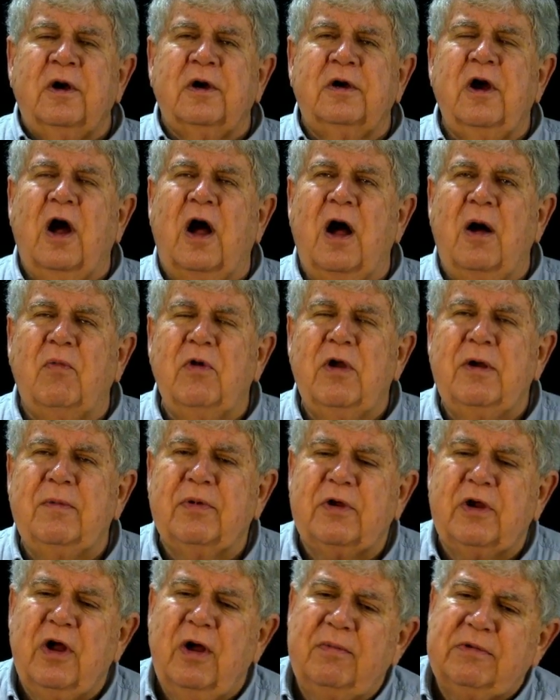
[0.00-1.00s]
Calm wind
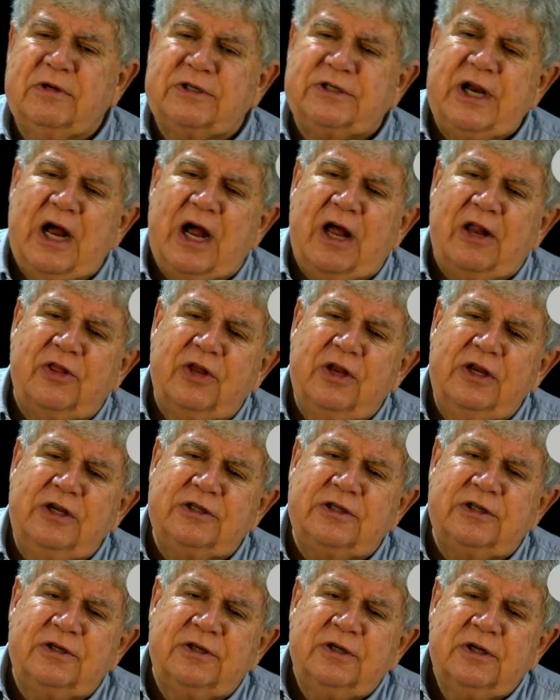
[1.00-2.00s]
becoming
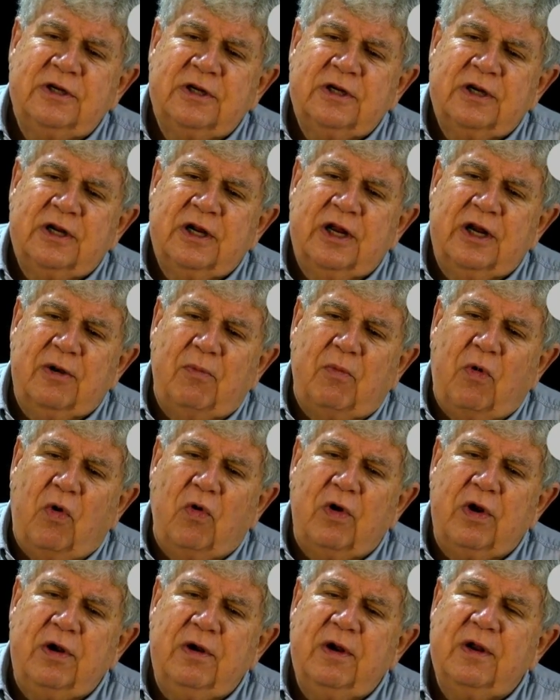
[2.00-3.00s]
southeast in the
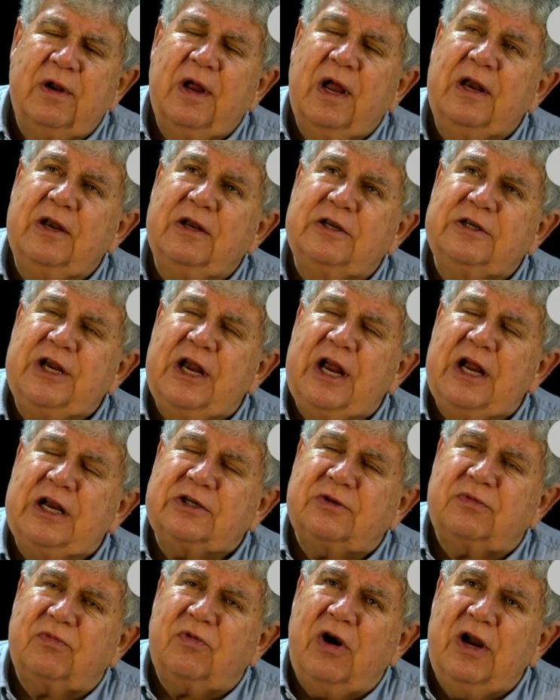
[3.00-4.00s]
morning and the
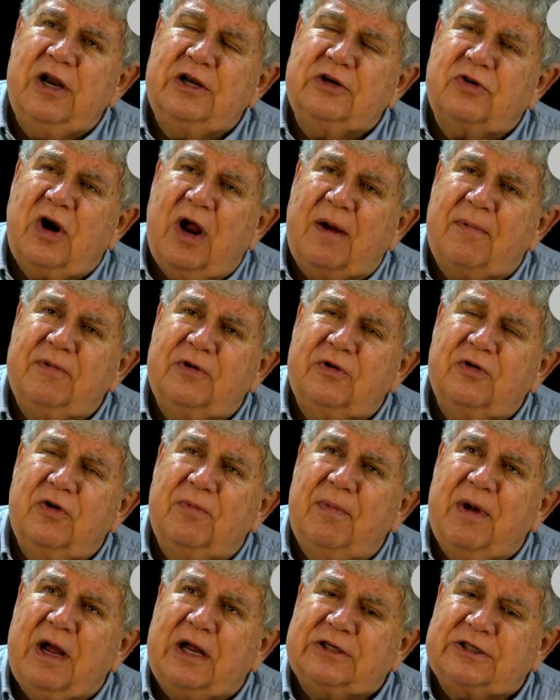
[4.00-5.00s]
chance of rain dropping to
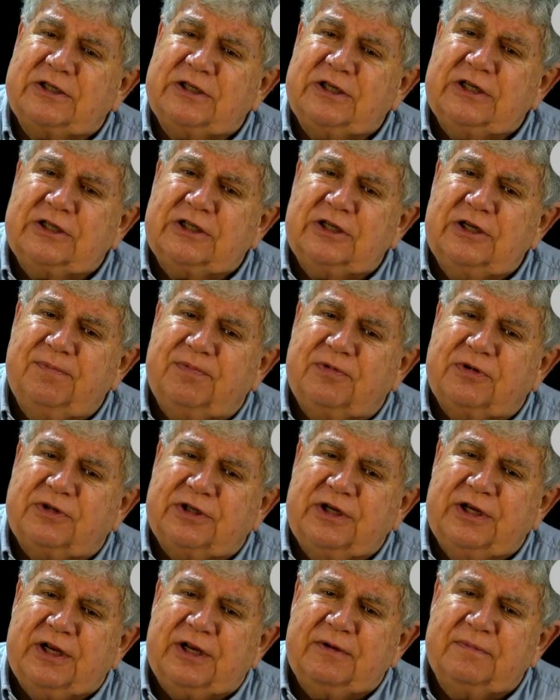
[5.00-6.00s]
about
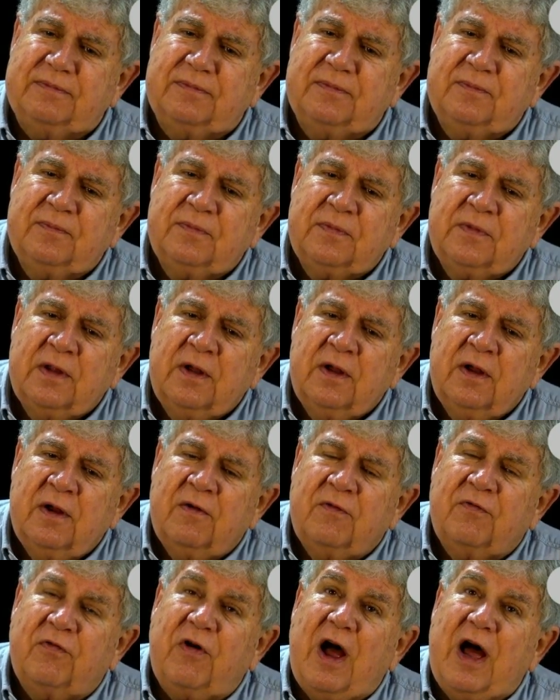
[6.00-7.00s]
60%.
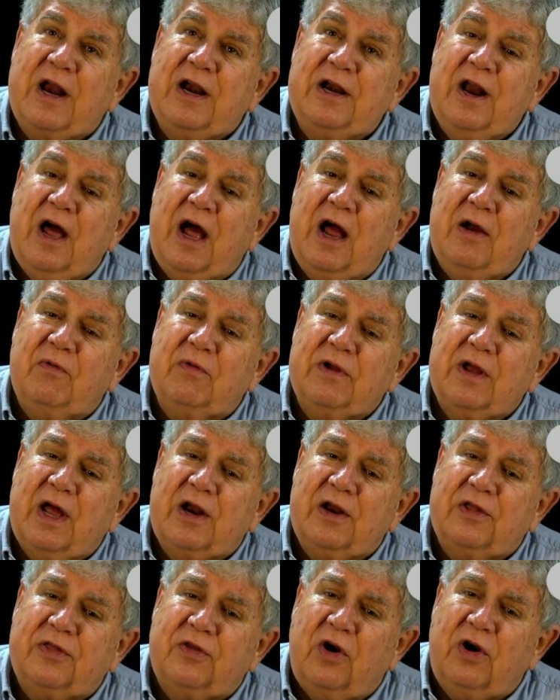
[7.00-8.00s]
Friday night, we
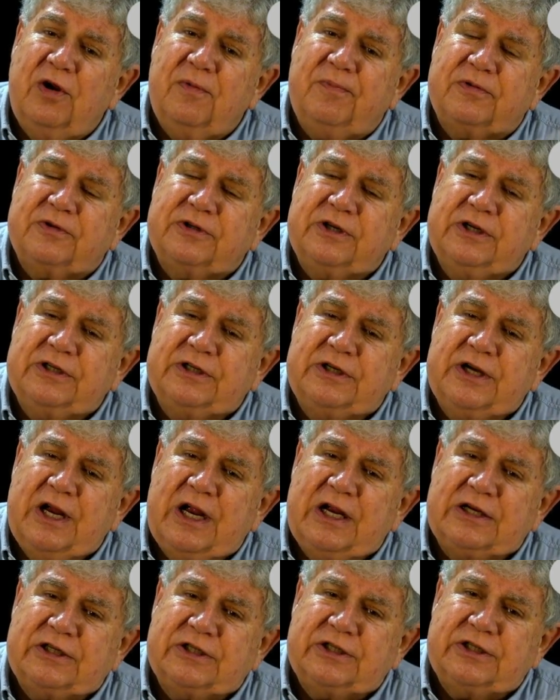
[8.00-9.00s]
got a 30%
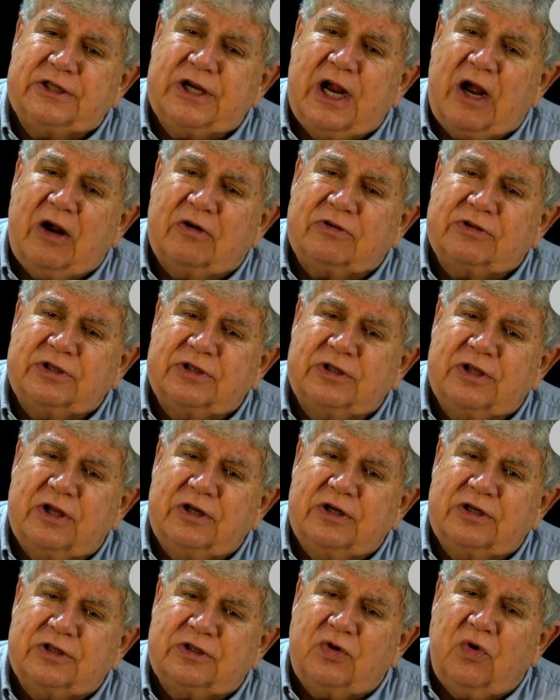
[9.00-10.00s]
chance of showers and
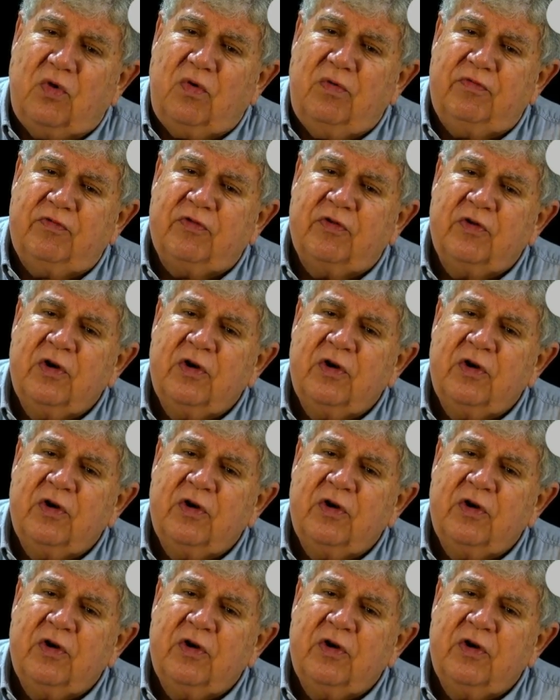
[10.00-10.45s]
thunderstorms.